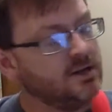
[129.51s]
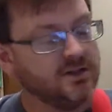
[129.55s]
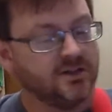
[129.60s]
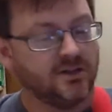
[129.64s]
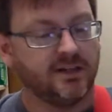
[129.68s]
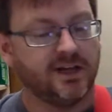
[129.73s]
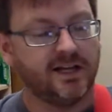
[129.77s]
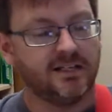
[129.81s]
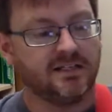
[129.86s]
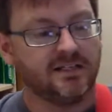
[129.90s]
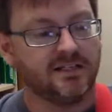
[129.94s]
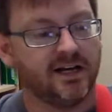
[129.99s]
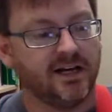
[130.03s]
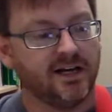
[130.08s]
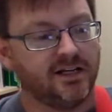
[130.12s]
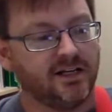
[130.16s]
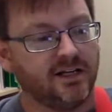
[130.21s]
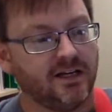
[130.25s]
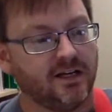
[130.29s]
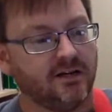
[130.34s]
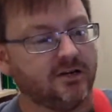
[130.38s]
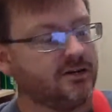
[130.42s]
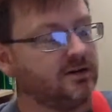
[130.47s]
So that's the
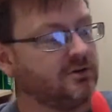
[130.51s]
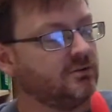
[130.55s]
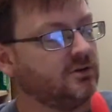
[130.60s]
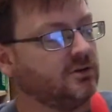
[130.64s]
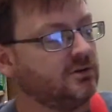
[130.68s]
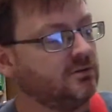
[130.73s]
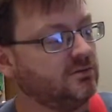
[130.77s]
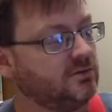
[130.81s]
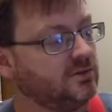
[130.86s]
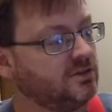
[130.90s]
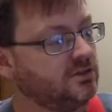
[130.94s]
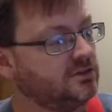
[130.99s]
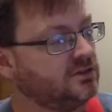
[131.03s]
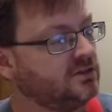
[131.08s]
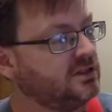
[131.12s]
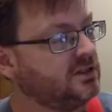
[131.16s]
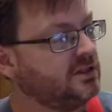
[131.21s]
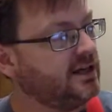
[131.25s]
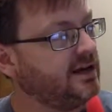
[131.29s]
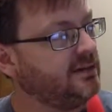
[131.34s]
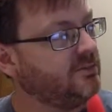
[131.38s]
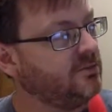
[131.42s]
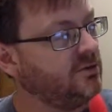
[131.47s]
idea, and you'll
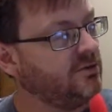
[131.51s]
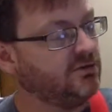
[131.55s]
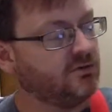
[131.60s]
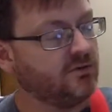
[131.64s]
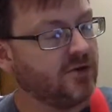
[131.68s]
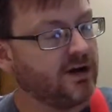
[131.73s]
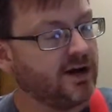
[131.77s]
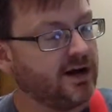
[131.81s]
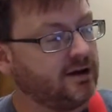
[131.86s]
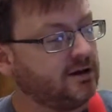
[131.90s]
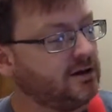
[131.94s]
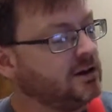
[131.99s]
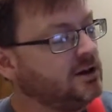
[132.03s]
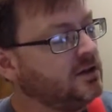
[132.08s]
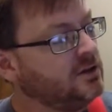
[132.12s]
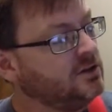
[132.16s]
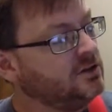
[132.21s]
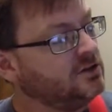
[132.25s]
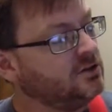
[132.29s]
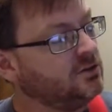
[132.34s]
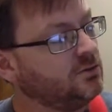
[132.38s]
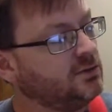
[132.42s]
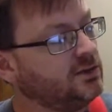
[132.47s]
see that move around.
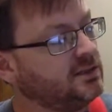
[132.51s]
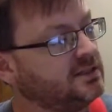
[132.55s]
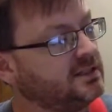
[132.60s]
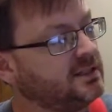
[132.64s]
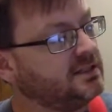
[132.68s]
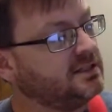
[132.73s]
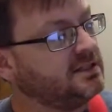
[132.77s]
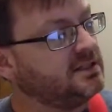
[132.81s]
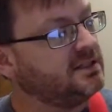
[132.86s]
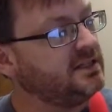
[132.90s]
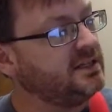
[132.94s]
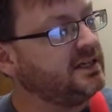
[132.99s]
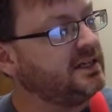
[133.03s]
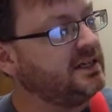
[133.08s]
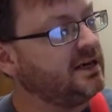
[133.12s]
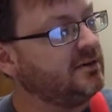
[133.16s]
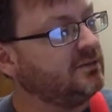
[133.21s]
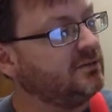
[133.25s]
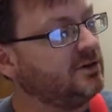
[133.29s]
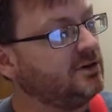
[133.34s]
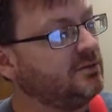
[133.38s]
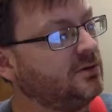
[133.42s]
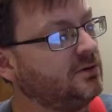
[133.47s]
So when it says C,
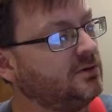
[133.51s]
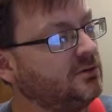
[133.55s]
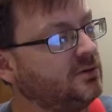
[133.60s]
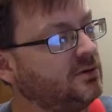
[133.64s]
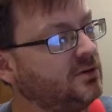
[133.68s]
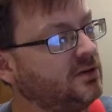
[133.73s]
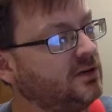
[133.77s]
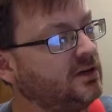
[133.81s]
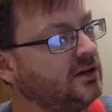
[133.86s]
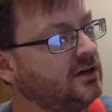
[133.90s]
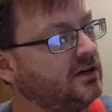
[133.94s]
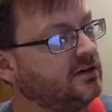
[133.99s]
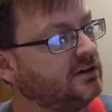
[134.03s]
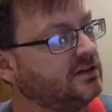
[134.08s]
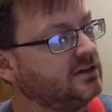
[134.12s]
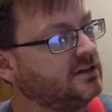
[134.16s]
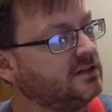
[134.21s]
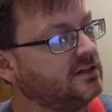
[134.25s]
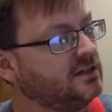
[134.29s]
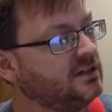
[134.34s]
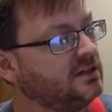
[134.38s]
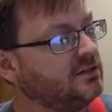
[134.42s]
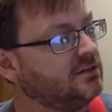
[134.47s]
I'm going to be rooted here at the
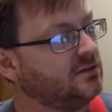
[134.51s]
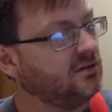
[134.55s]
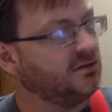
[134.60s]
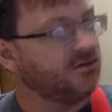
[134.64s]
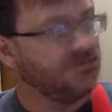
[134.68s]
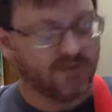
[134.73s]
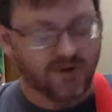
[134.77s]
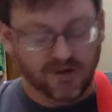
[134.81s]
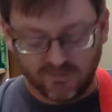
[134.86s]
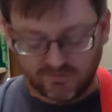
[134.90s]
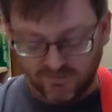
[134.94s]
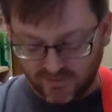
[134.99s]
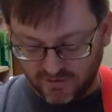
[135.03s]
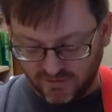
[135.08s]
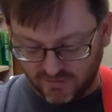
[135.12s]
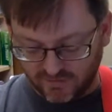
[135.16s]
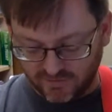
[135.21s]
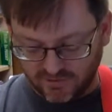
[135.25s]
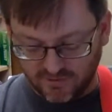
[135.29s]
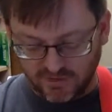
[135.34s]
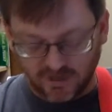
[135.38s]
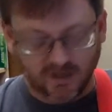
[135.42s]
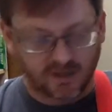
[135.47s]
C, 3rd fret, 5th
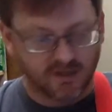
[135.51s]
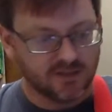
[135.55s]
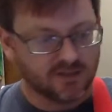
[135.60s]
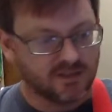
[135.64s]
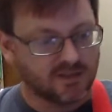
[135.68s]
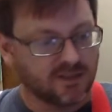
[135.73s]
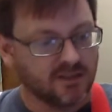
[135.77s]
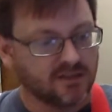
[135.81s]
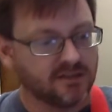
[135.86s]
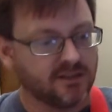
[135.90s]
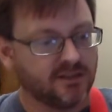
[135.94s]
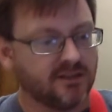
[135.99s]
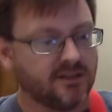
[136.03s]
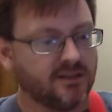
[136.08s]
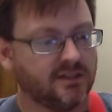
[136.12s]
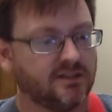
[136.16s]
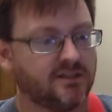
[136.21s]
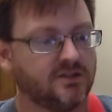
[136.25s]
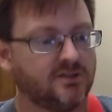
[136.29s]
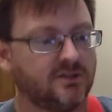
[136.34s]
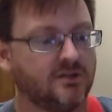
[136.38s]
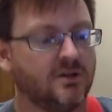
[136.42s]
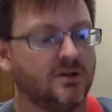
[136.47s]
string, and it sounds like
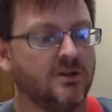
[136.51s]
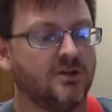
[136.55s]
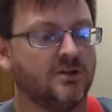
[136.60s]
this.